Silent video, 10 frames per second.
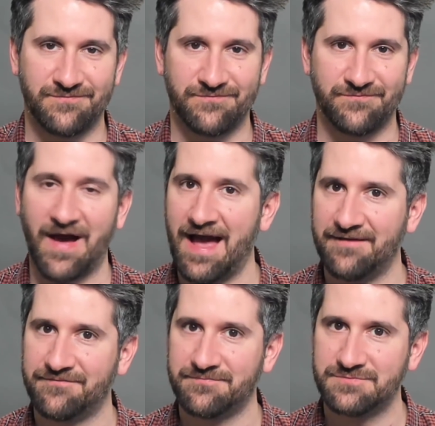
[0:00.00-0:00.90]

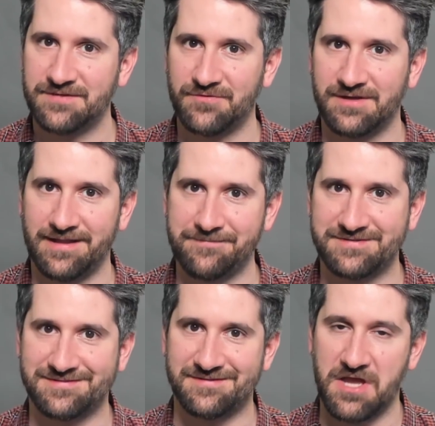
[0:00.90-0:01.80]
five different
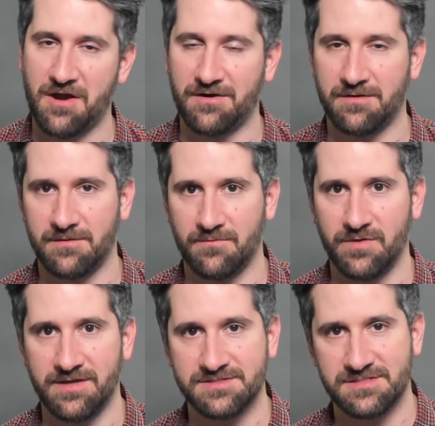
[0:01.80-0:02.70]
clips there
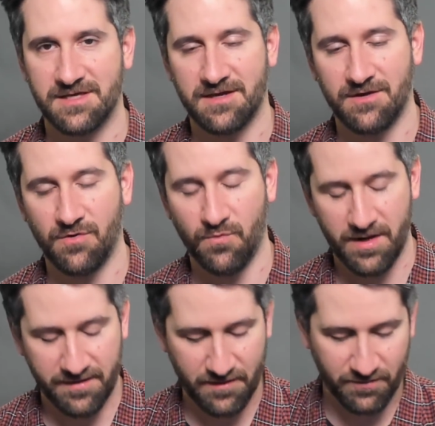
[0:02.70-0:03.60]
is uh,
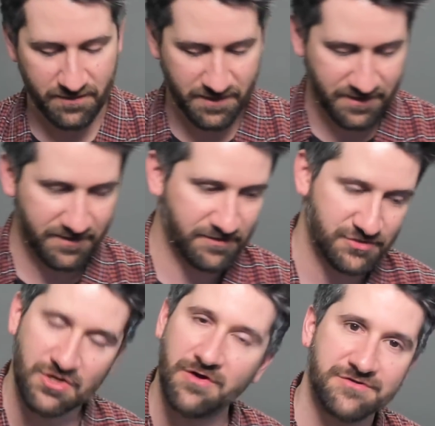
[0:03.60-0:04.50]
when they were uh,
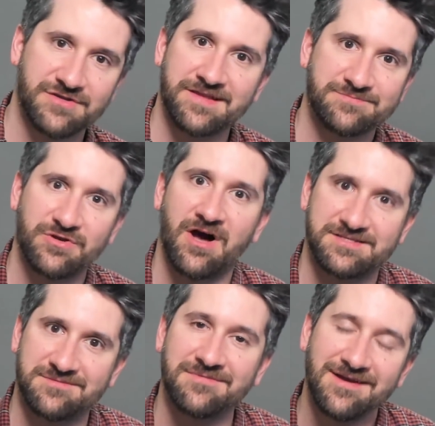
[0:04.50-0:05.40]
shown. So that's pretty
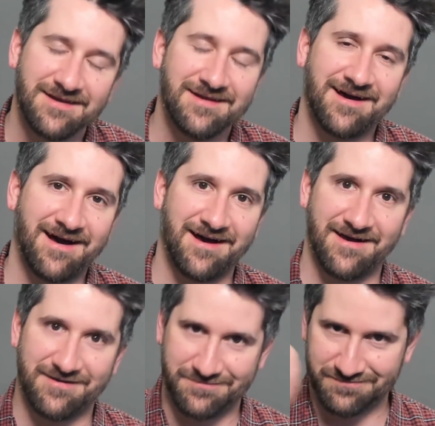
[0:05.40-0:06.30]
awesome.
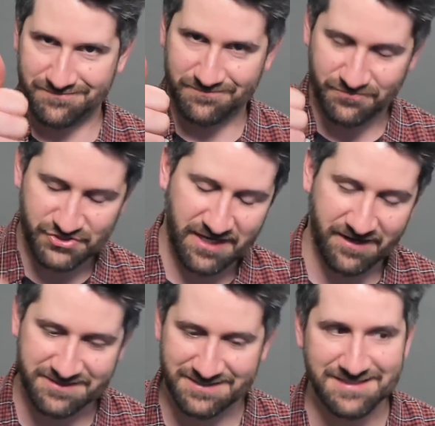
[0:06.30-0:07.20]
Uh, shout
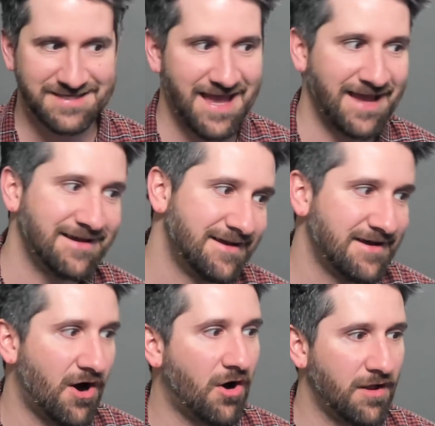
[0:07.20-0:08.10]
out to TK.
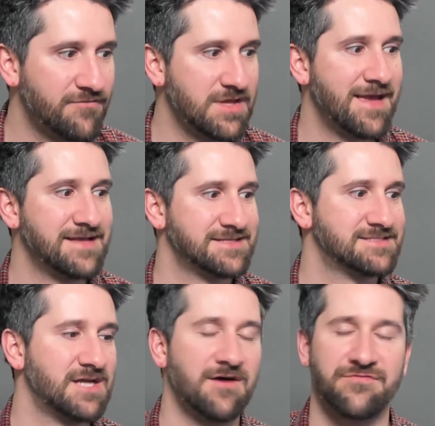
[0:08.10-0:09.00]
All of the amazing
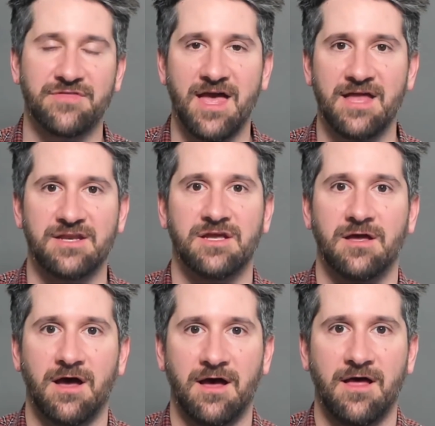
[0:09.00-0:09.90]
stuff that
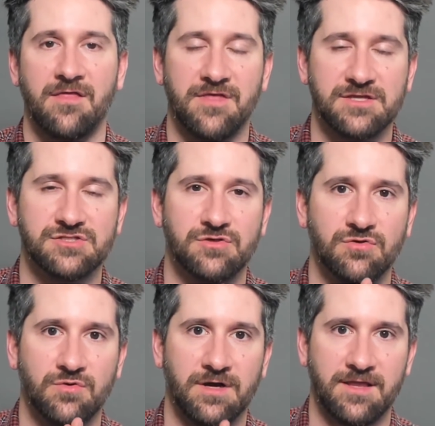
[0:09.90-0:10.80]
they
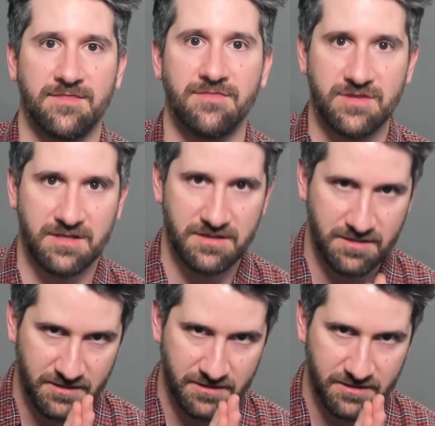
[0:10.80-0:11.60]
do in the